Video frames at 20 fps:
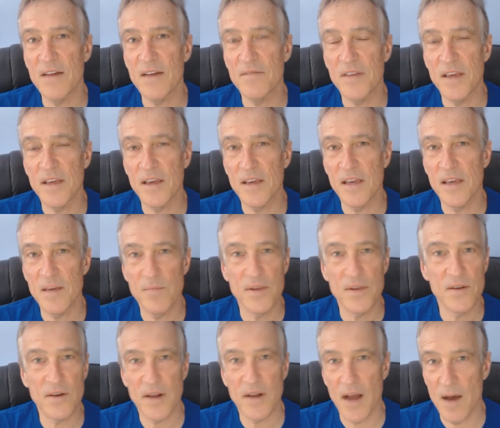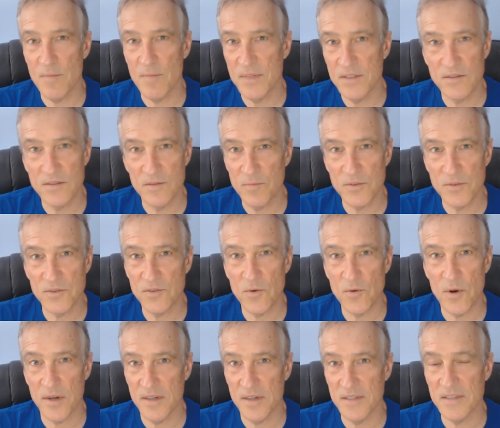of keep keeping your copy super
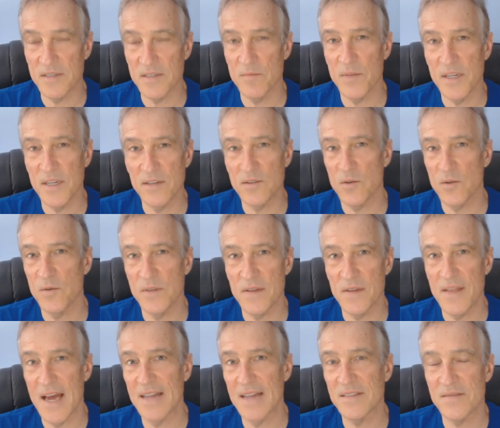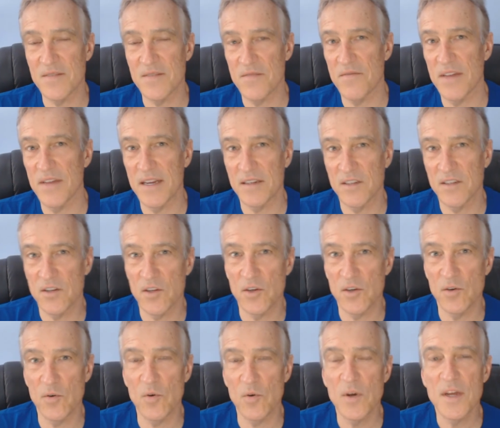short because somebody told you that's the thing to
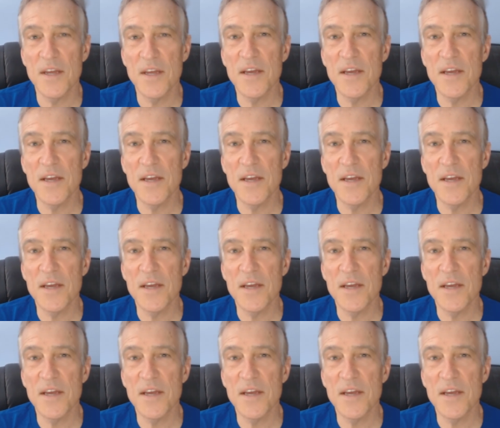do.